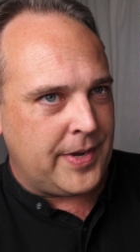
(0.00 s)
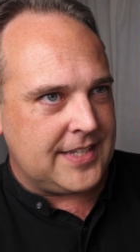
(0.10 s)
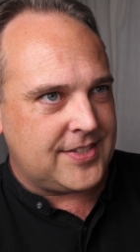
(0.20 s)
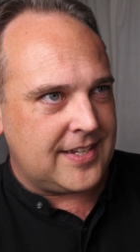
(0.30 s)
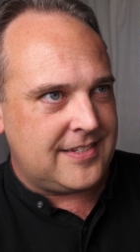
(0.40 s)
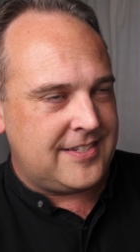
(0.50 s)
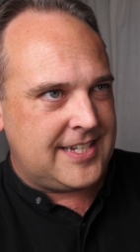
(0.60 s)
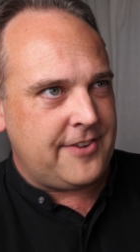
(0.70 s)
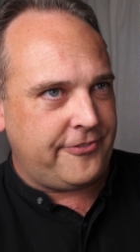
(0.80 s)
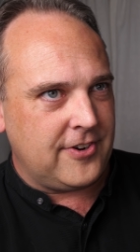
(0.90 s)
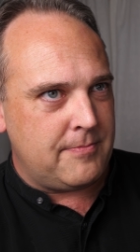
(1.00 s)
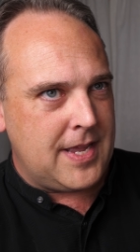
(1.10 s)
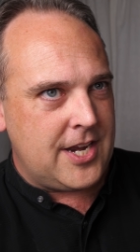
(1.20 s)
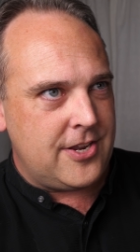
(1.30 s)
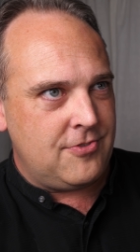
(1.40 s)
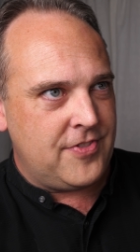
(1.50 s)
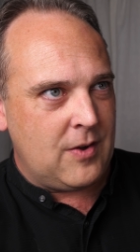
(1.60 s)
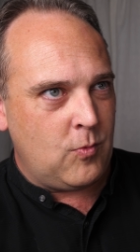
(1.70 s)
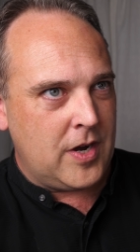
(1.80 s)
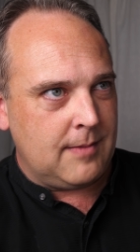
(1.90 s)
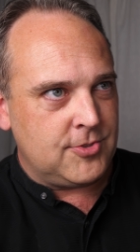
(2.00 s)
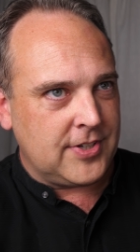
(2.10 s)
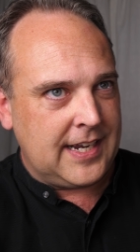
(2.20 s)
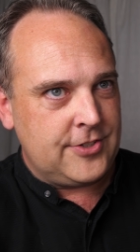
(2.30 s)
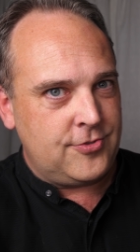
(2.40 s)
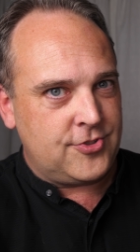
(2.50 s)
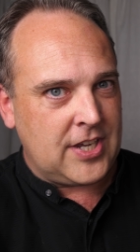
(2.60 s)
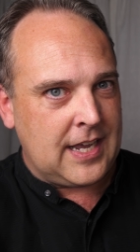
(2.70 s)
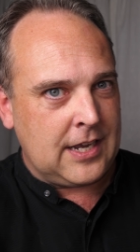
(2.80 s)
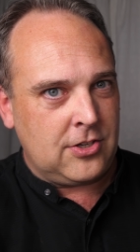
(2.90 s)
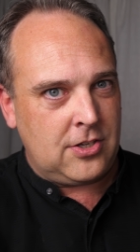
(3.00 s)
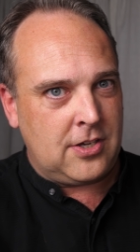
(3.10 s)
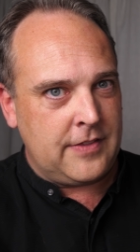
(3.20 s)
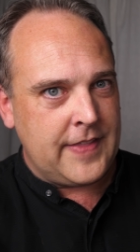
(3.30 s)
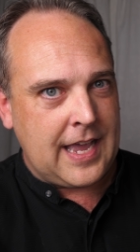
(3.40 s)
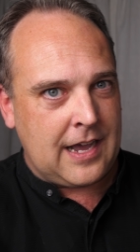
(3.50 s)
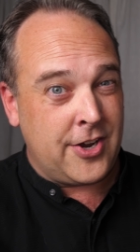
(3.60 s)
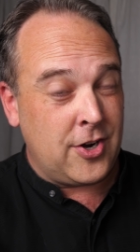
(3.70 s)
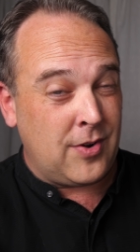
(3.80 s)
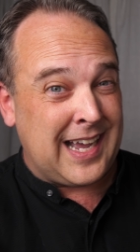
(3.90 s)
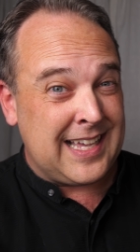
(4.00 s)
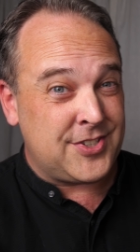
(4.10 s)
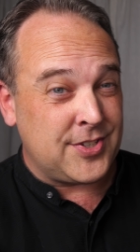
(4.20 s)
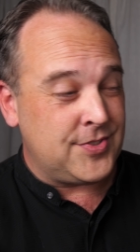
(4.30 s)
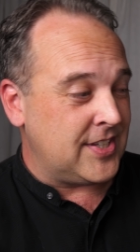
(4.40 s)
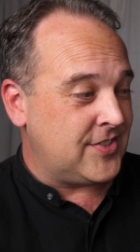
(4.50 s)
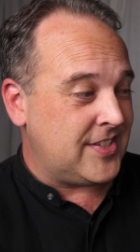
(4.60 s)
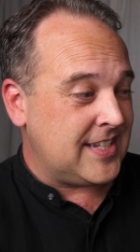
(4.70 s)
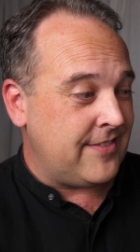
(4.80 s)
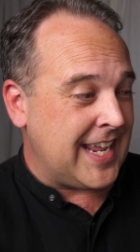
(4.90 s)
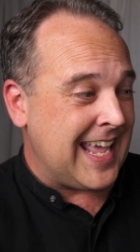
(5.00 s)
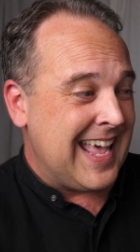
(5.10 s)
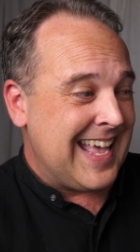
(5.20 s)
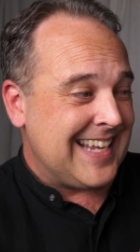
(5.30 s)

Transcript: but it's a different menu than when I'm trying to toggle on the auto ISO sensitivity.